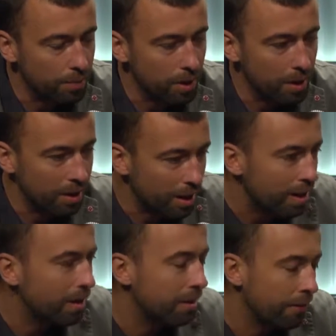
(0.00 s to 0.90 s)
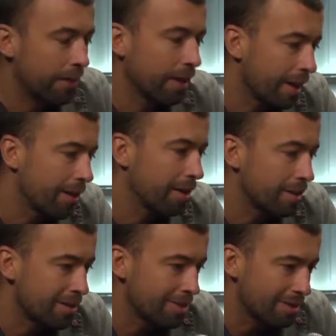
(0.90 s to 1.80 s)
And there are different other
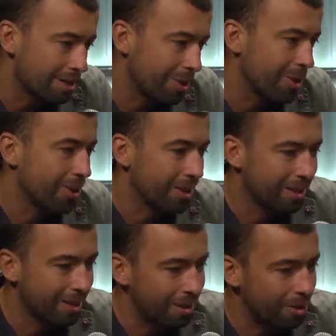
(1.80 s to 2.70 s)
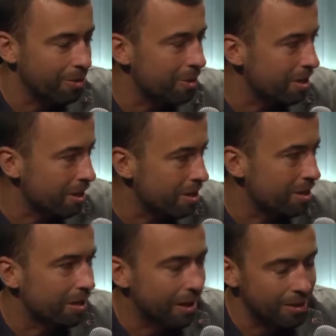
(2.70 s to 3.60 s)
security laws at
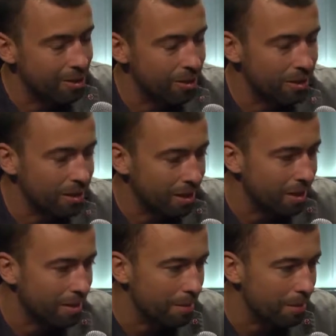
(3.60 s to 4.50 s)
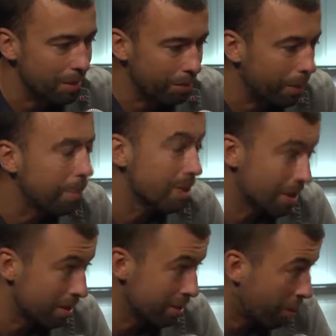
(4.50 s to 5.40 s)
national level. So the problem is
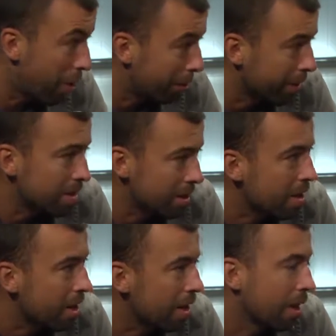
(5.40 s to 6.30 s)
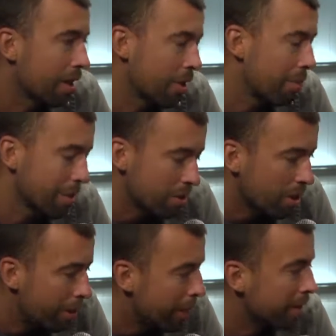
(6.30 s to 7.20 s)
that it's complex, a complex
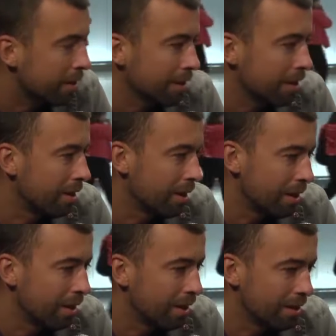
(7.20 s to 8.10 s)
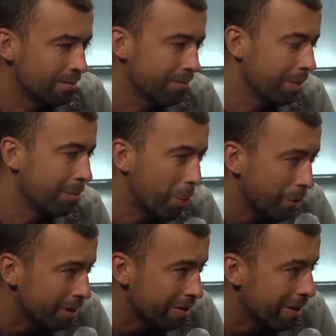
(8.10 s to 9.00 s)
topic,
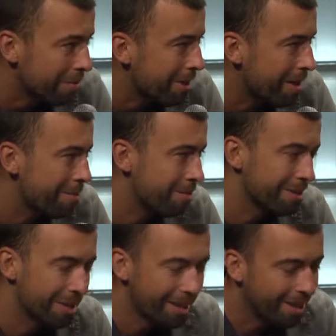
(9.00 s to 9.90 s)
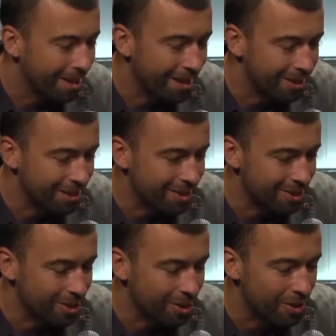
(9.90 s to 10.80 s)
boring sometimes, and
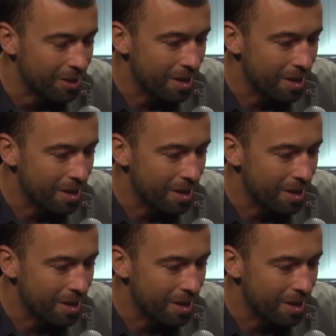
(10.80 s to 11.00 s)
so on.